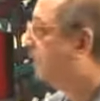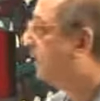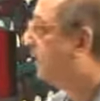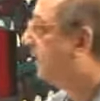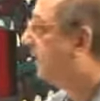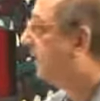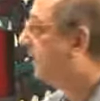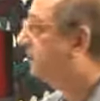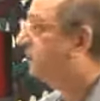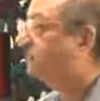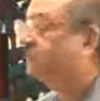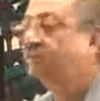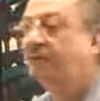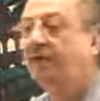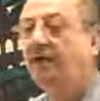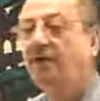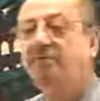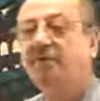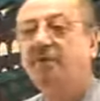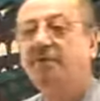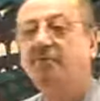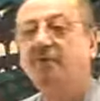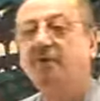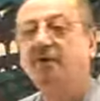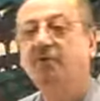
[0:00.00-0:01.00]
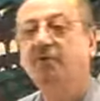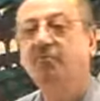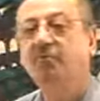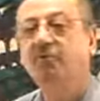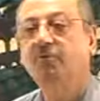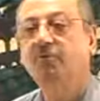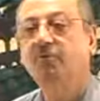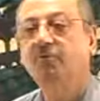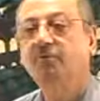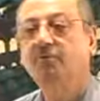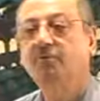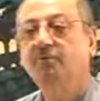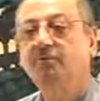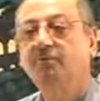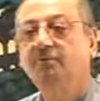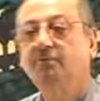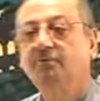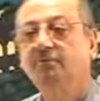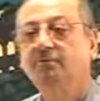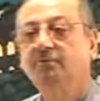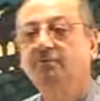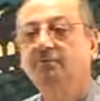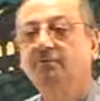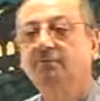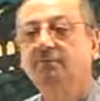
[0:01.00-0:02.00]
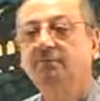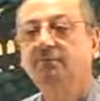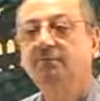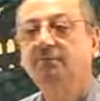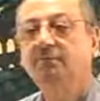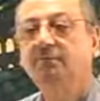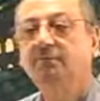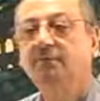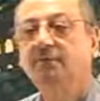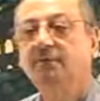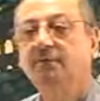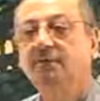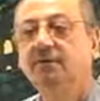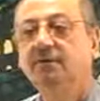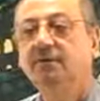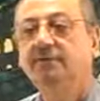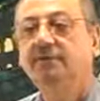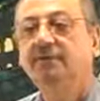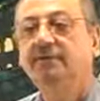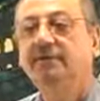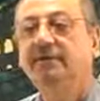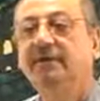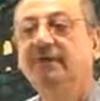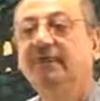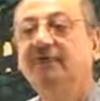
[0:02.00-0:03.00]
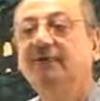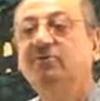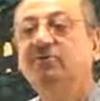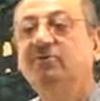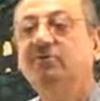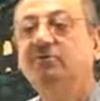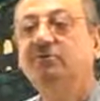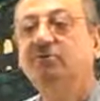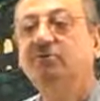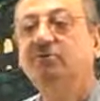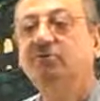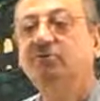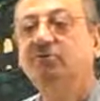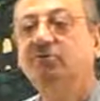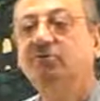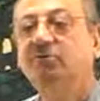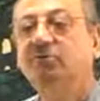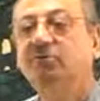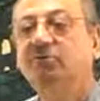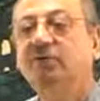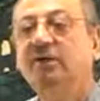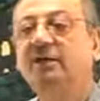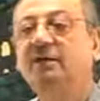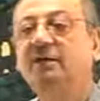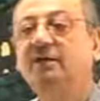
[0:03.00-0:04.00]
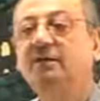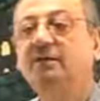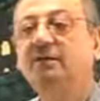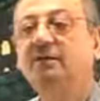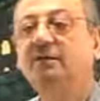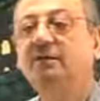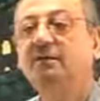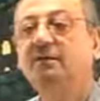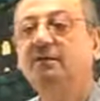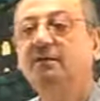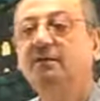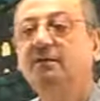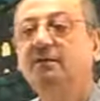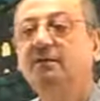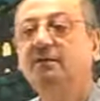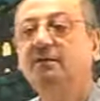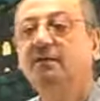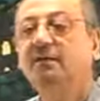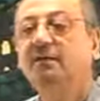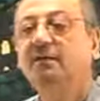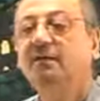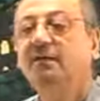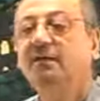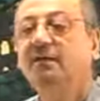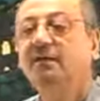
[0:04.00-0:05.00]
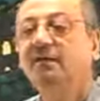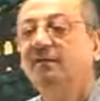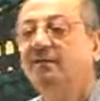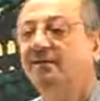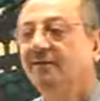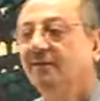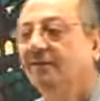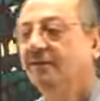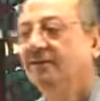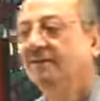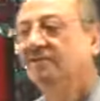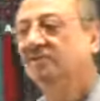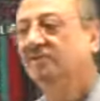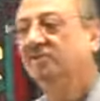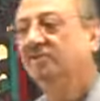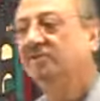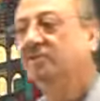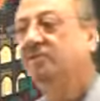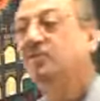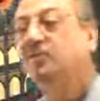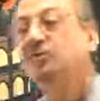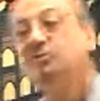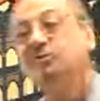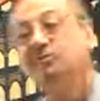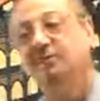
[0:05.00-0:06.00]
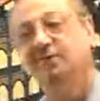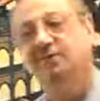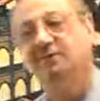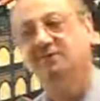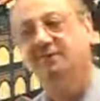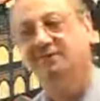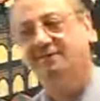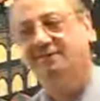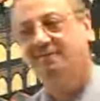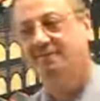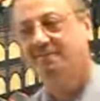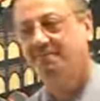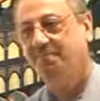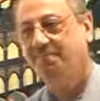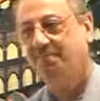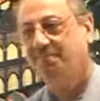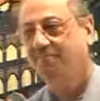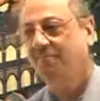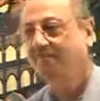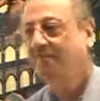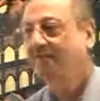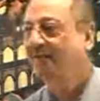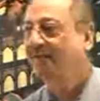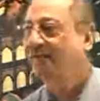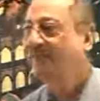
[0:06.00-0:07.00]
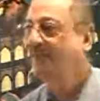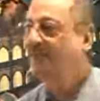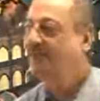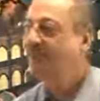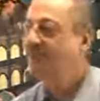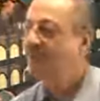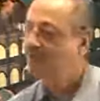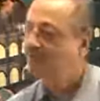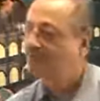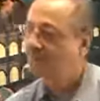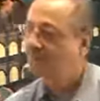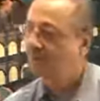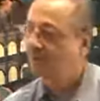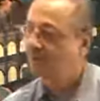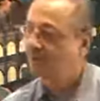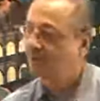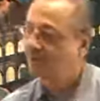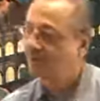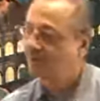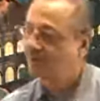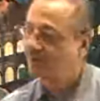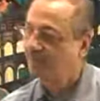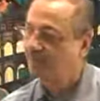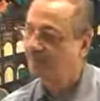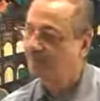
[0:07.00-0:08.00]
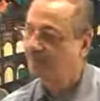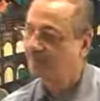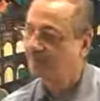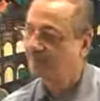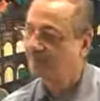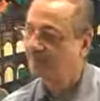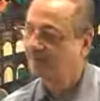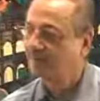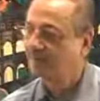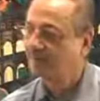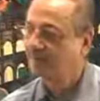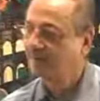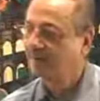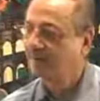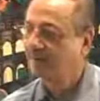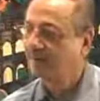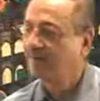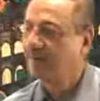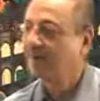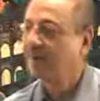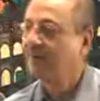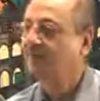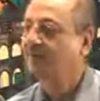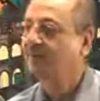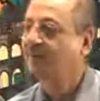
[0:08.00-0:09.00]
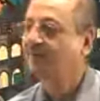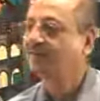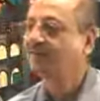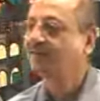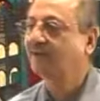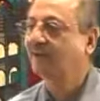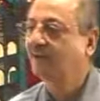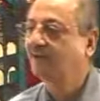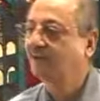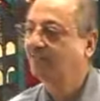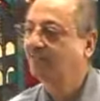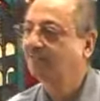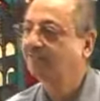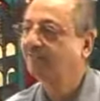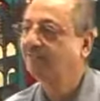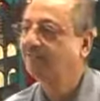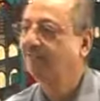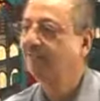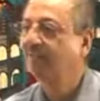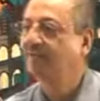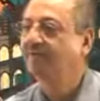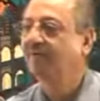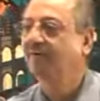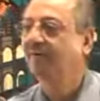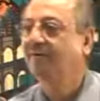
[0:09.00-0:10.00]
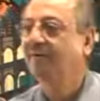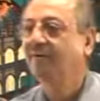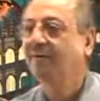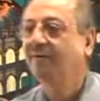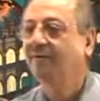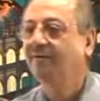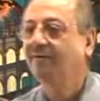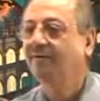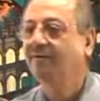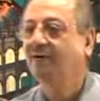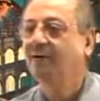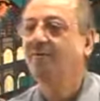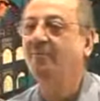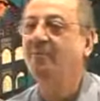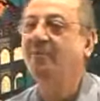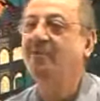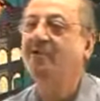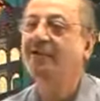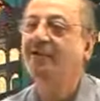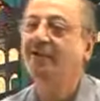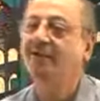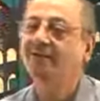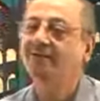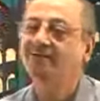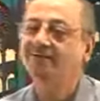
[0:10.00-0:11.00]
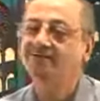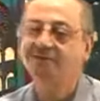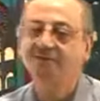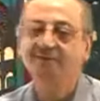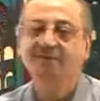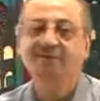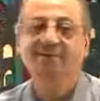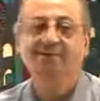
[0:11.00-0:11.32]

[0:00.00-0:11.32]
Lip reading: Where is khabar marfu? Fi khusrin. Sister Nusrat. Remember, all of you, khabar is of how many kinds?